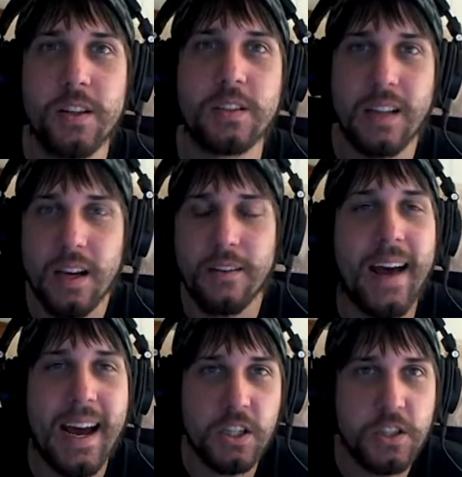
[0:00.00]
There's a lot of
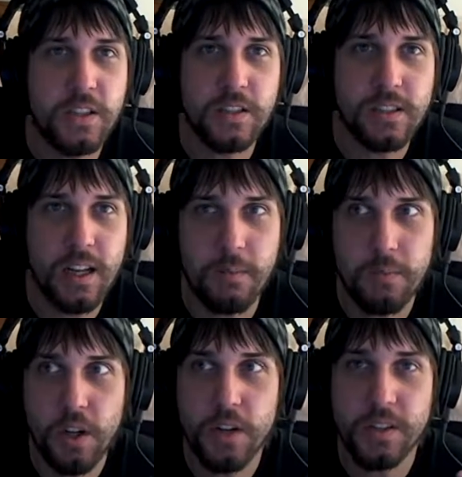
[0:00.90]
action, there's a lot of
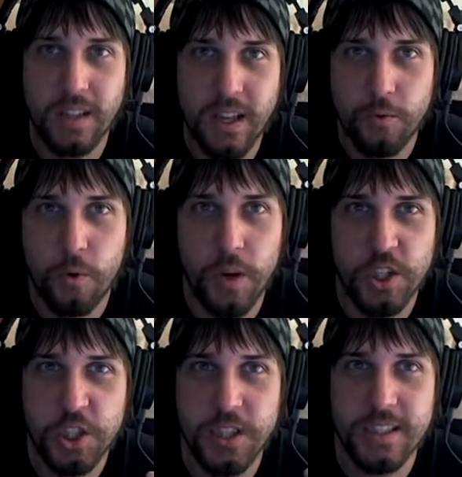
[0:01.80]
blood, there's a lot of
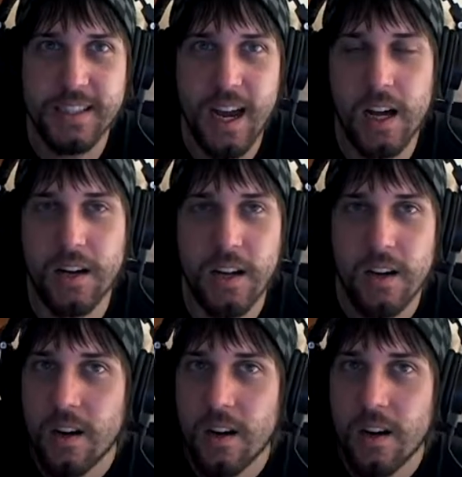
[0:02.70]
questions, and